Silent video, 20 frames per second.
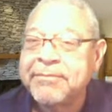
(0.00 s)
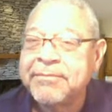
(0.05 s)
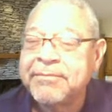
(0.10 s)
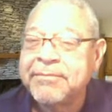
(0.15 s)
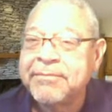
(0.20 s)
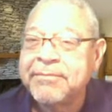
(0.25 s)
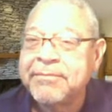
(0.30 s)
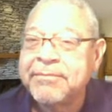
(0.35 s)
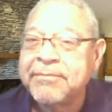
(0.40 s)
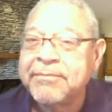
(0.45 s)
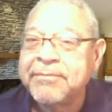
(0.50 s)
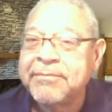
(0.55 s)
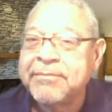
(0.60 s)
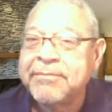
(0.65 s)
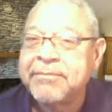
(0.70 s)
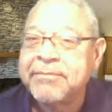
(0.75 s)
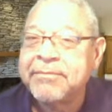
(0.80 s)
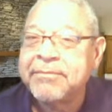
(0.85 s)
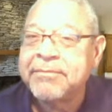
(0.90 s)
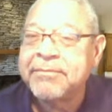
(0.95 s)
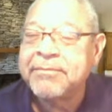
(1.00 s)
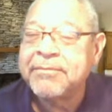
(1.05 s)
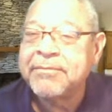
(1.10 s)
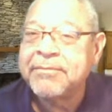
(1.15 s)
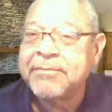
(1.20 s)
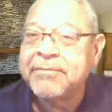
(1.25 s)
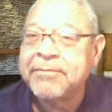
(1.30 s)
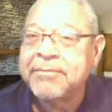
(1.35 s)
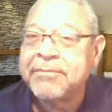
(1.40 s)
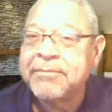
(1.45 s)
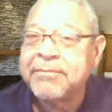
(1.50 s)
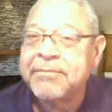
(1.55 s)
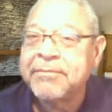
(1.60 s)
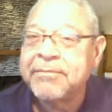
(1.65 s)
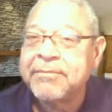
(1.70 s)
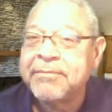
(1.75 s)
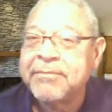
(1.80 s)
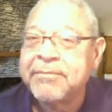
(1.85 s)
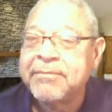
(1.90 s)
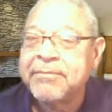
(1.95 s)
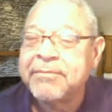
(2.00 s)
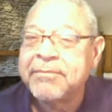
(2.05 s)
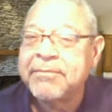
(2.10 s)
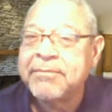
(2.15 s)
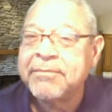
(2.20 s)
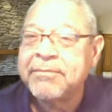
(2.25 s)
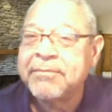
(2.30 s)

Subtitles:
(not speaking)